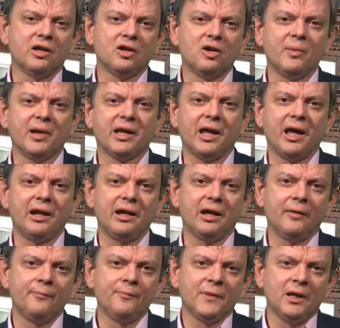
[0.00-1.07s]
Economic
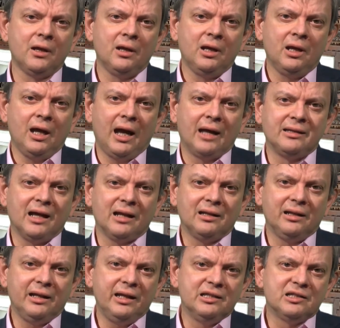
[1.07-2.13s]
Area. And that
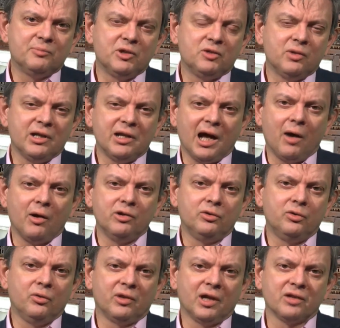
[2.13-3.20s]
leads between now and
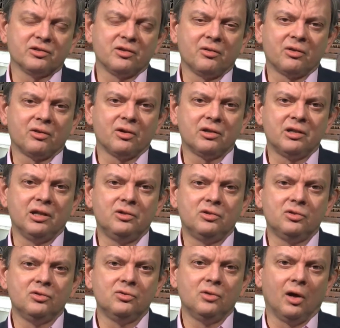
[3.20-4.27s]
2030
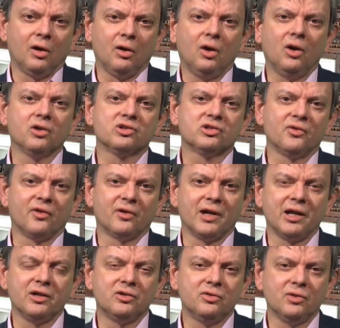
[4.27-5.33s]
to a loss of
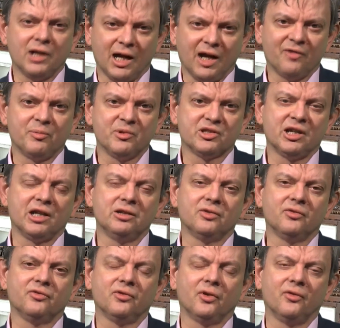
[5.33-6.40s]
around 2.5%
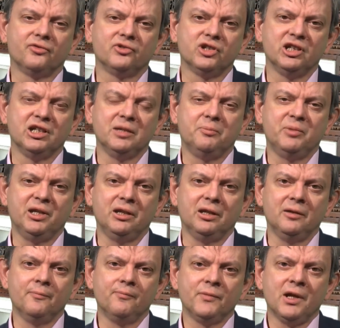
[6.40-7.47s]
of
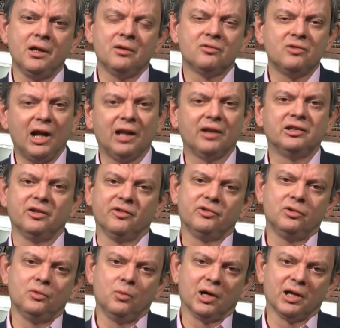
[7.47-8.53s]
GDP relative
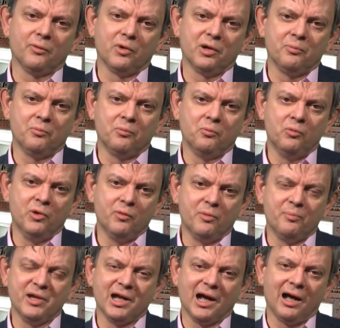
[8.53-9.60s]
to what we
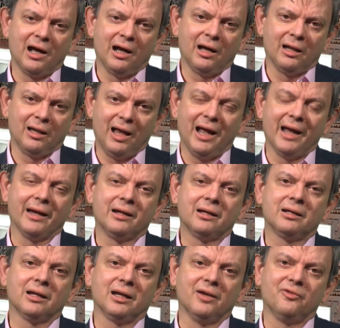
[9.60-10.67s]
would be
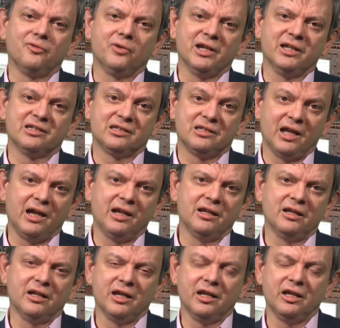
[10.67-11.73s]
like if we stayed
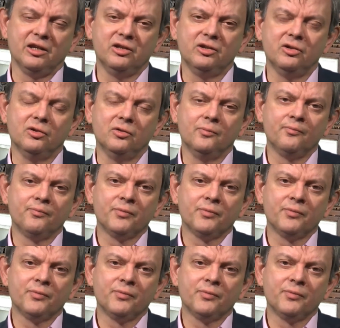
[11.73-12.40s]
in the EU.